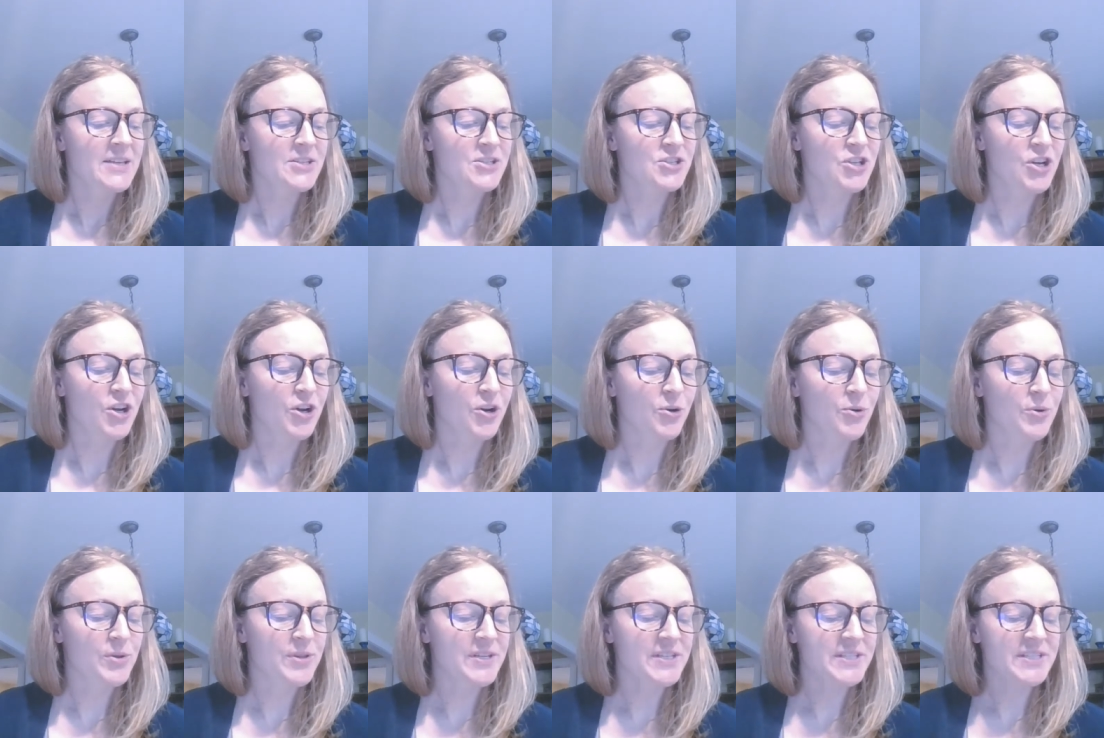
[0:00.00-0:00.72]

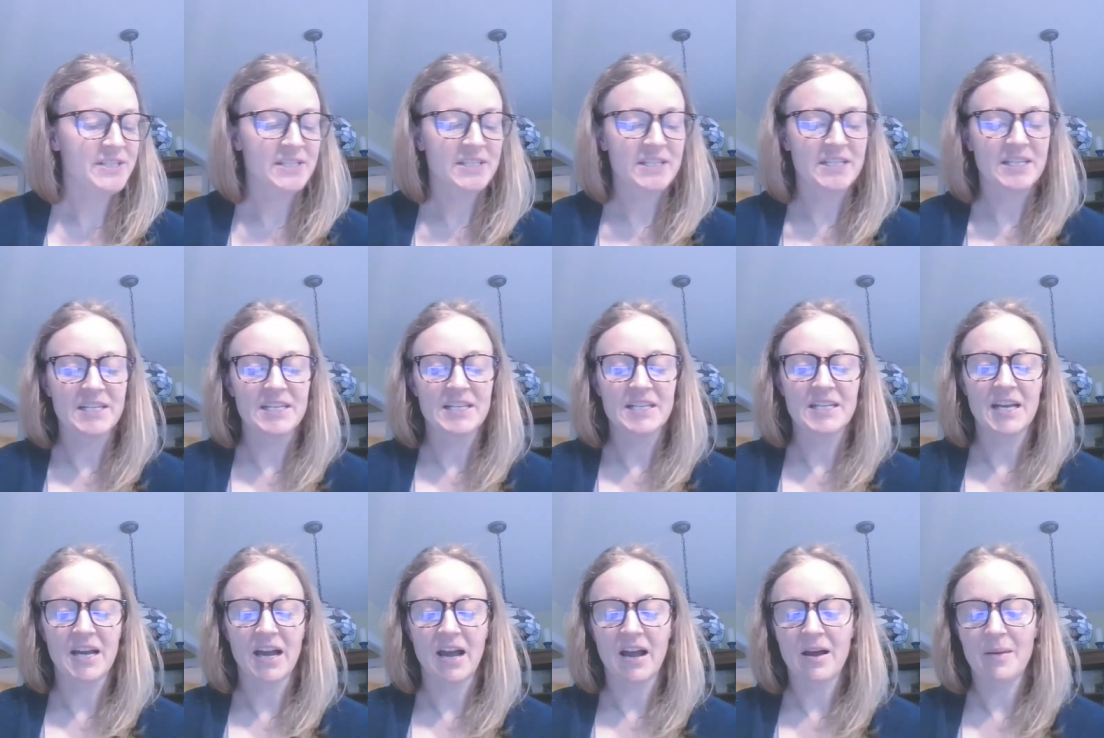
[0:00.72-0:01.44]
So this
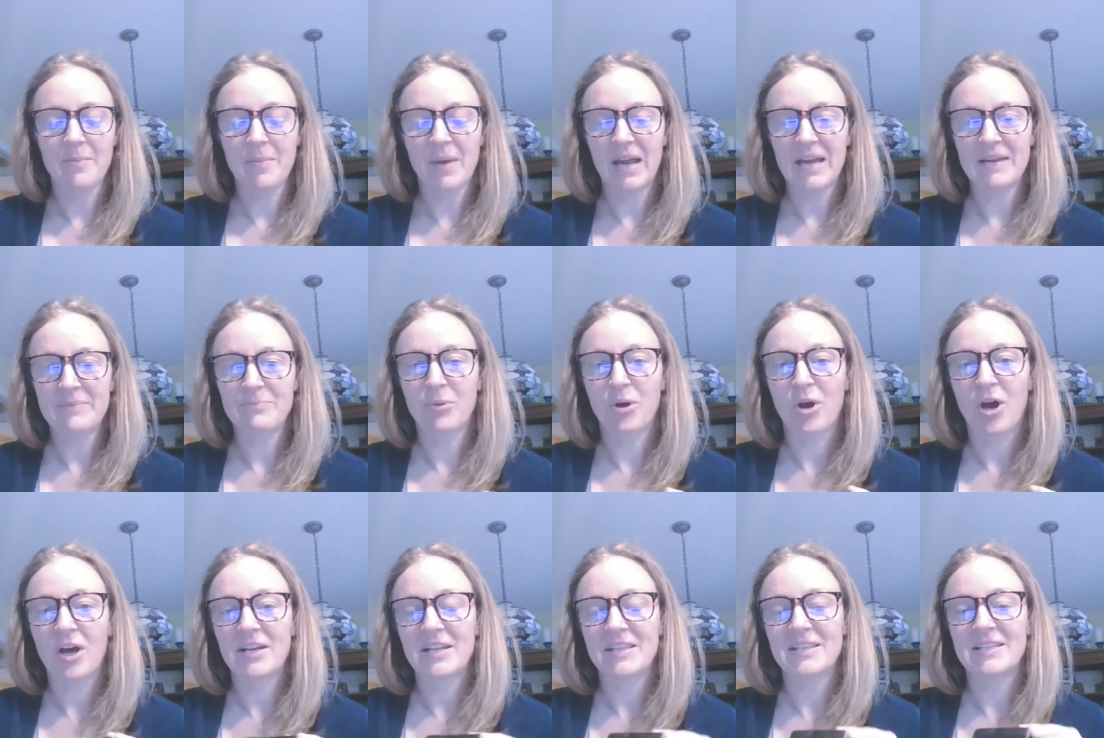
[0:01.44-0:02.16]
tea um, I
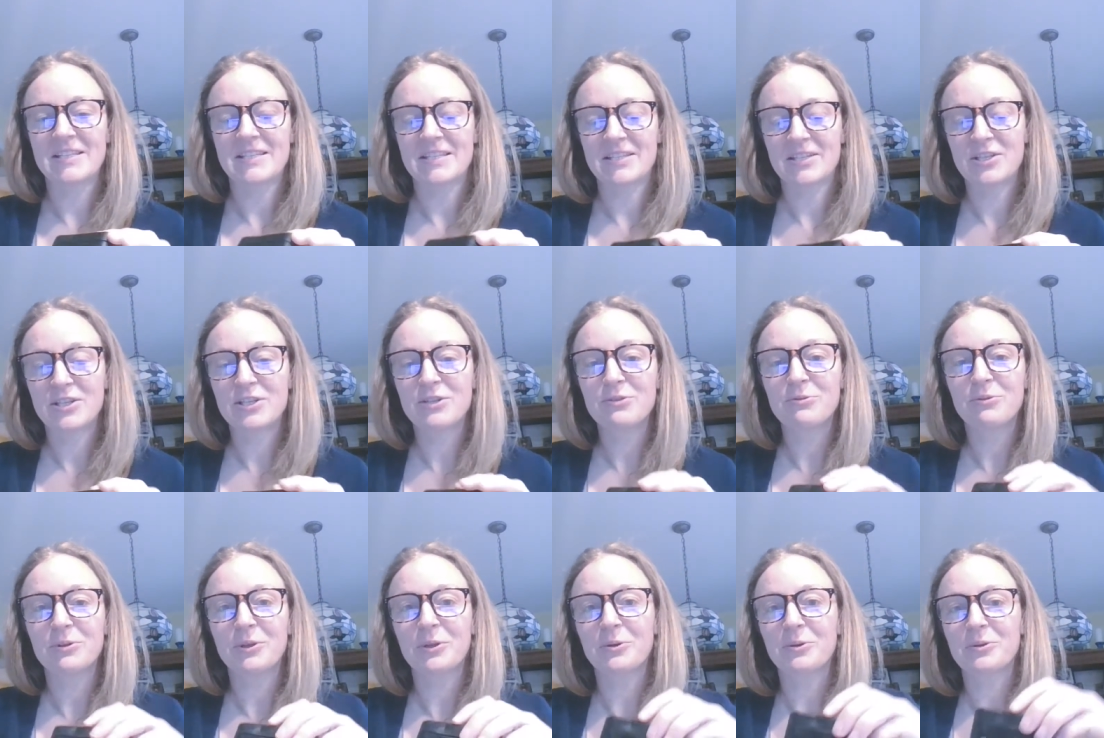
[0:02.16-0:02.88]
bought at this
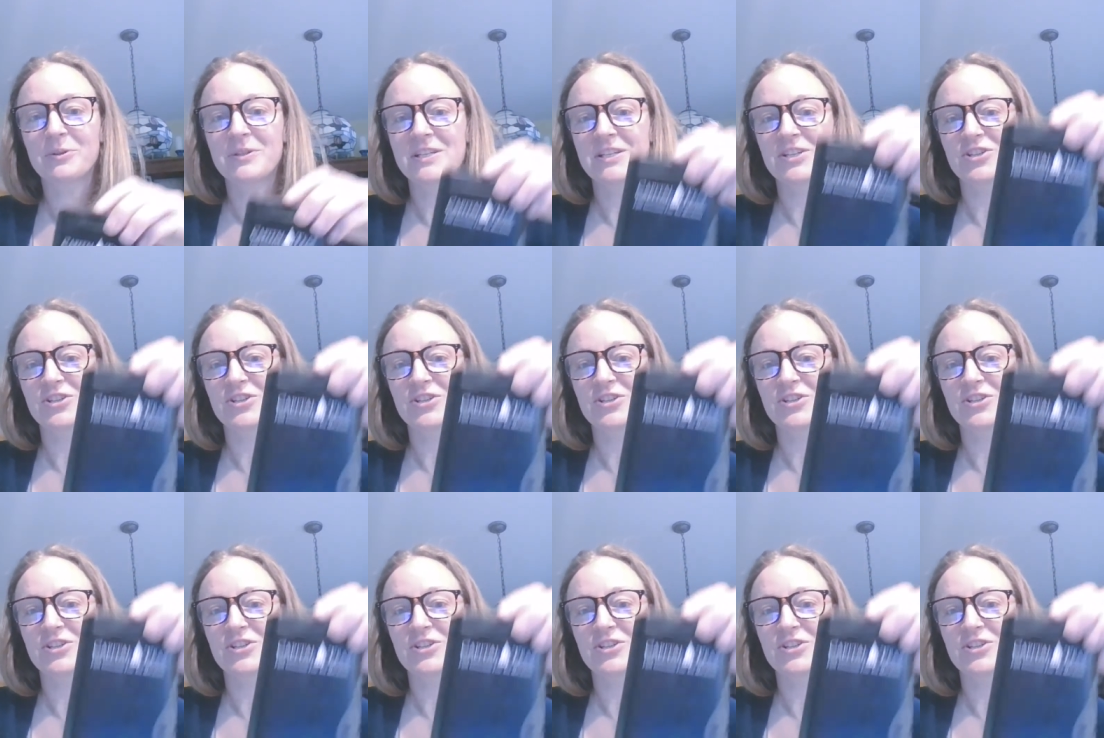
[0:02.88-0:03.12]
cute little tea